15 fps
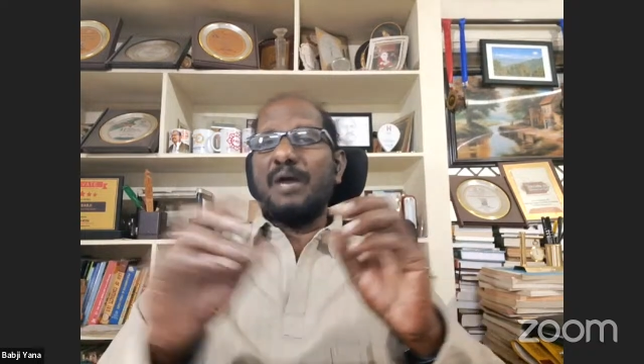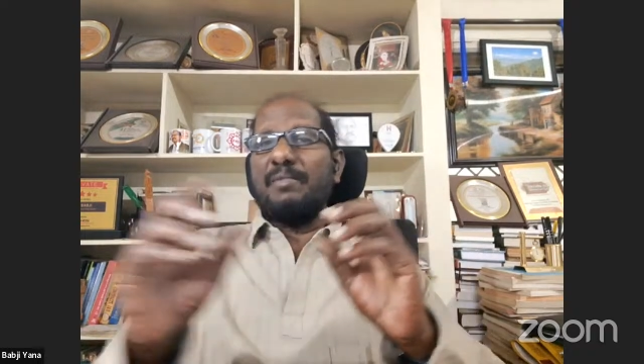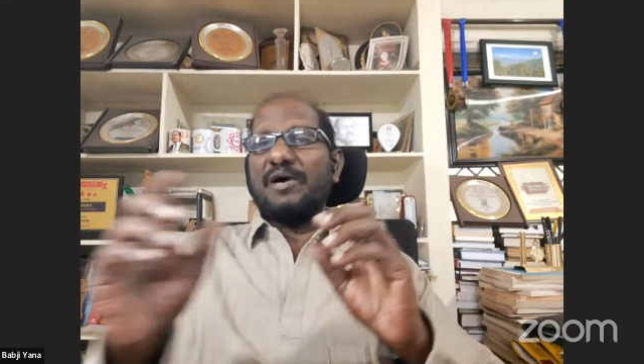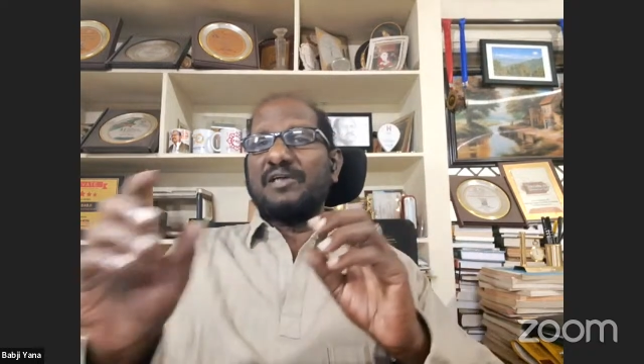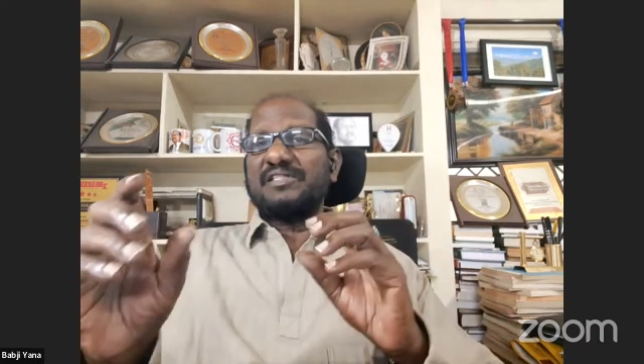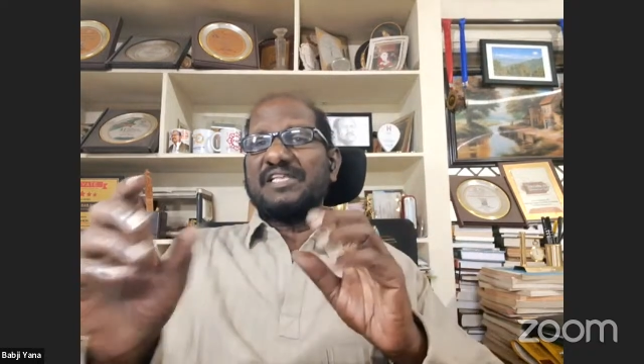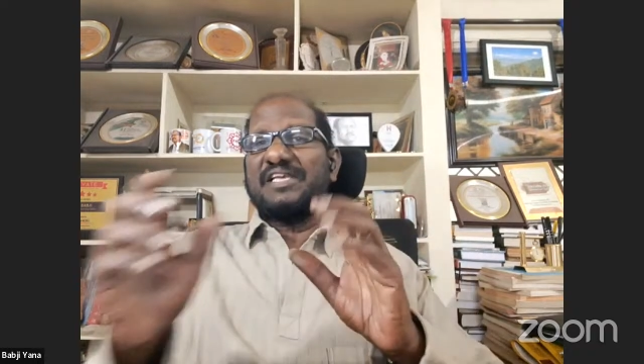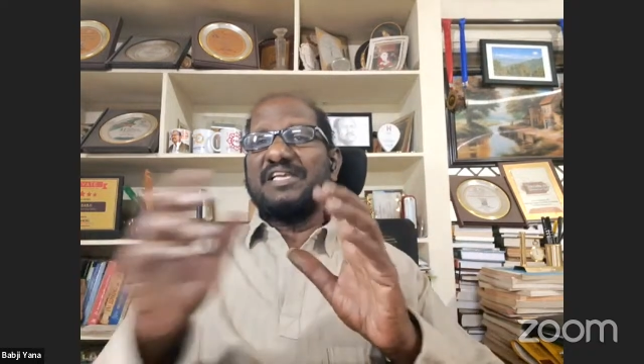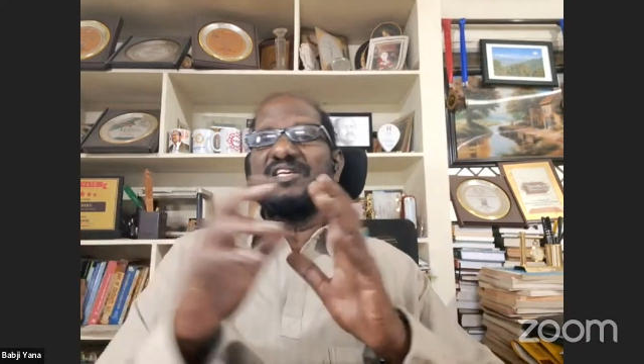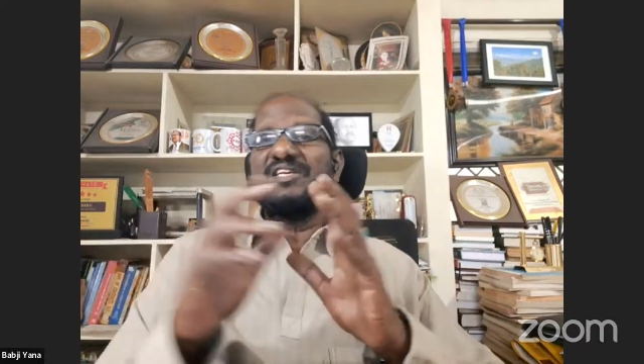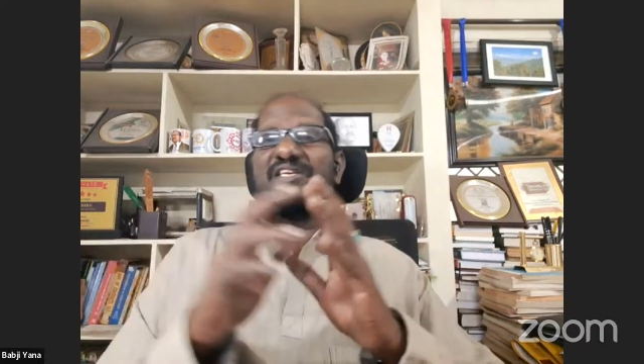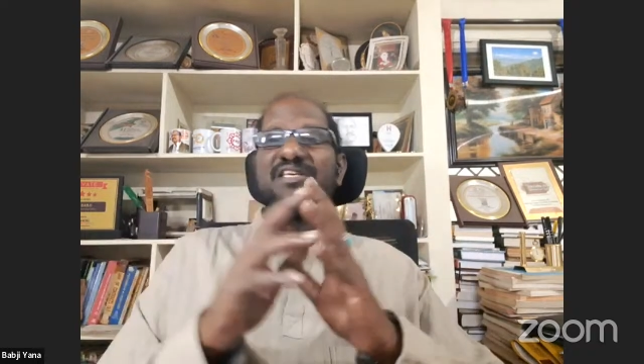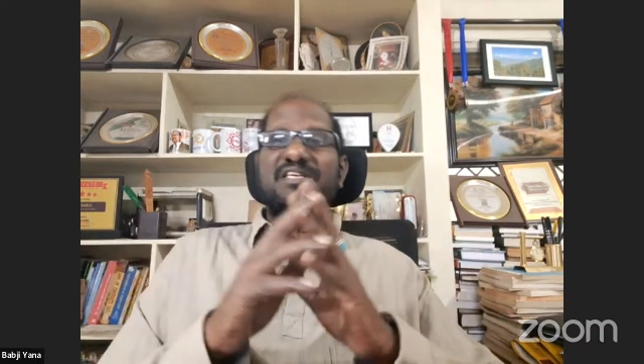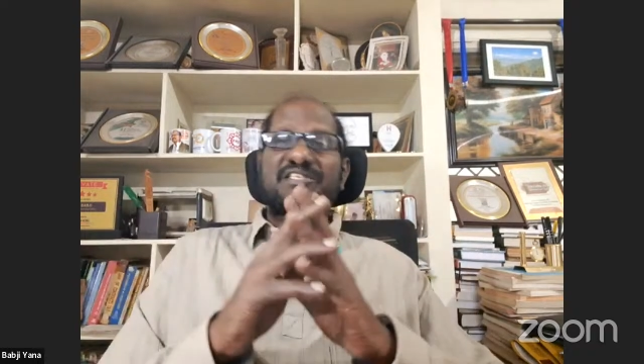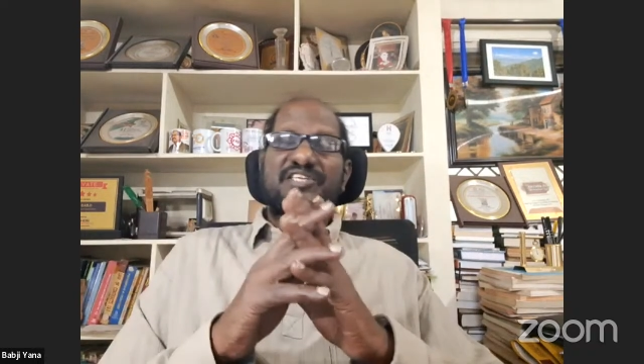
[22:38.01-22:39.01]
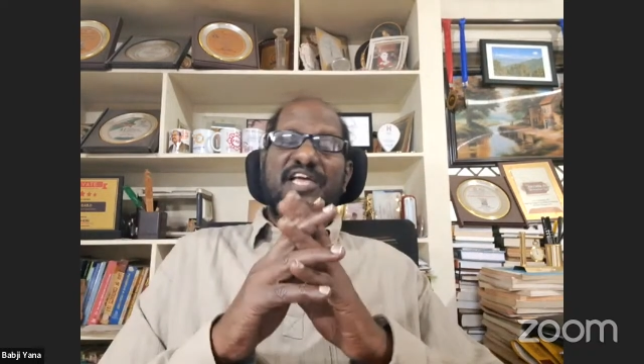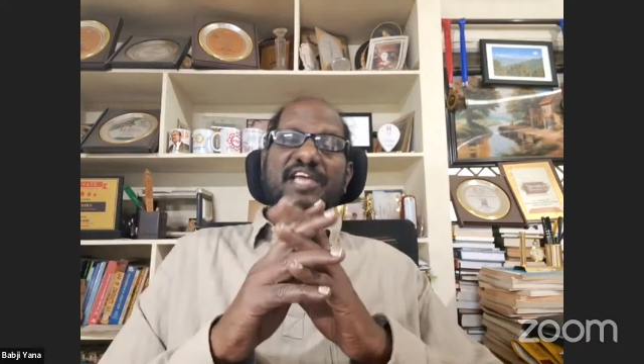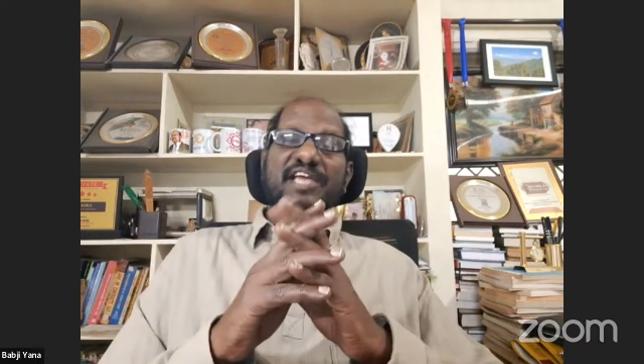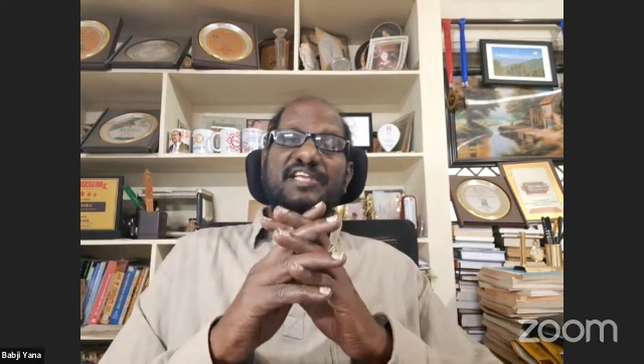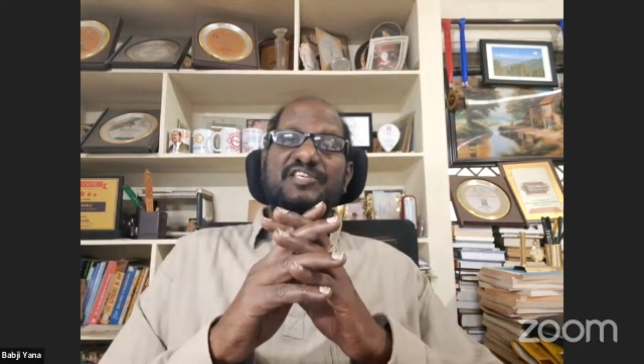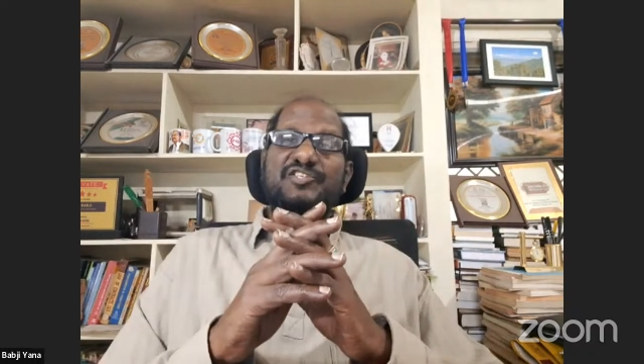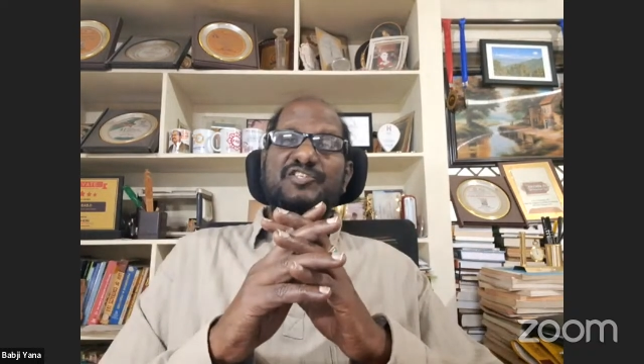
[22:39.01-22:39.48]
among the
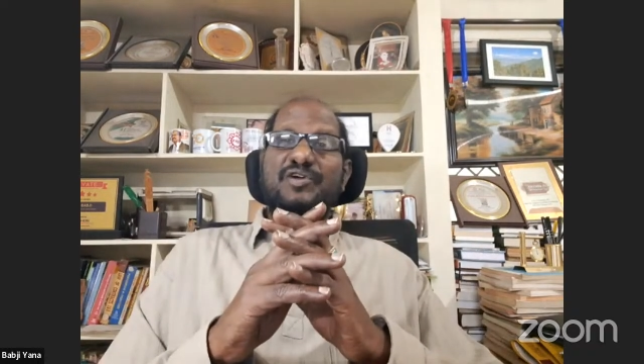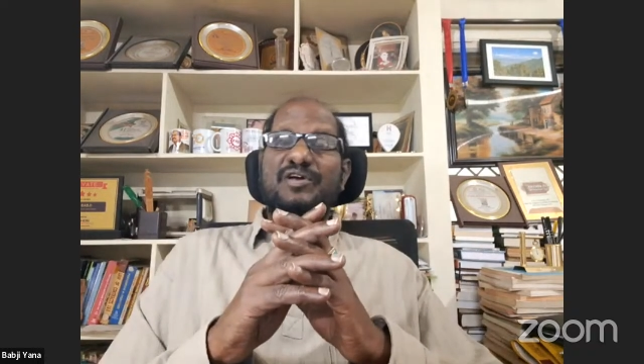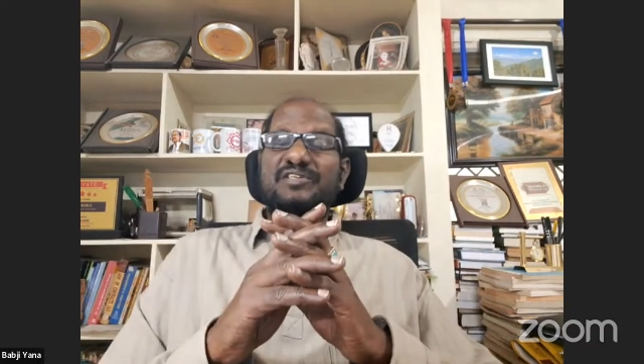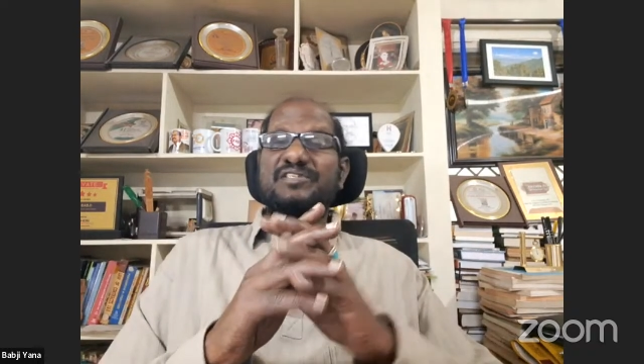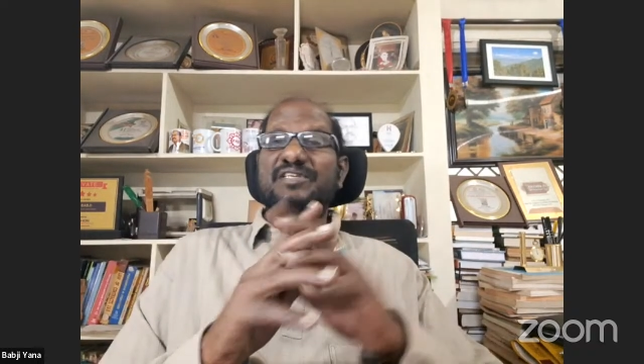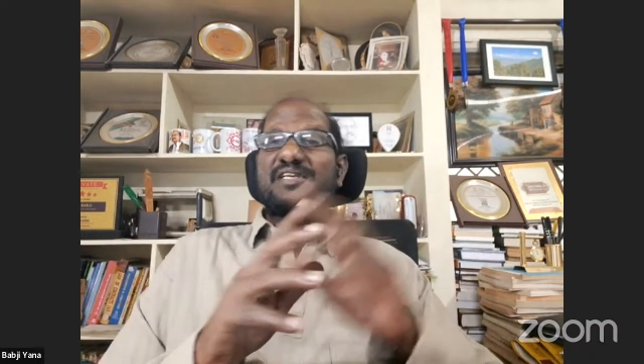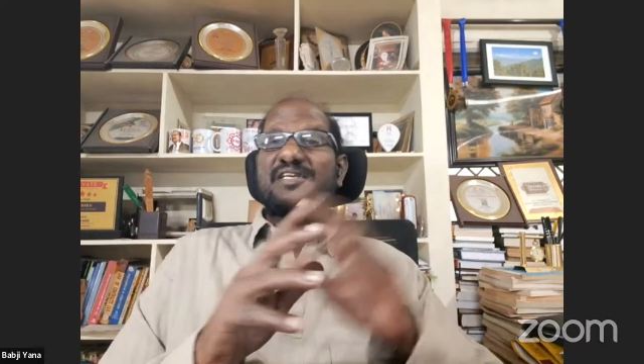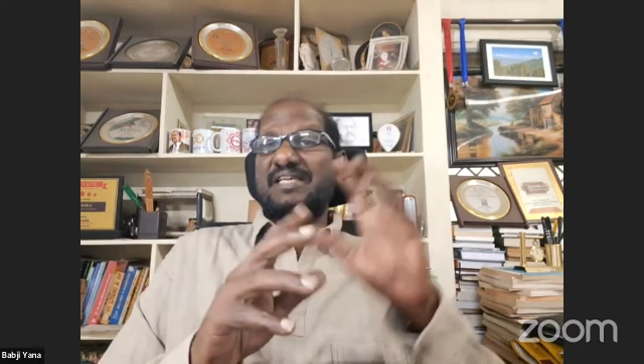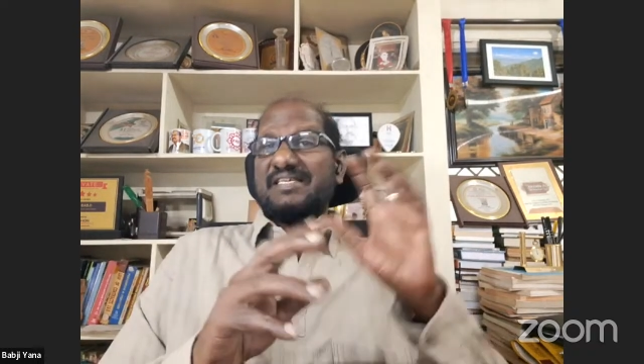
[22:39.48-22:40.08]
shining stars.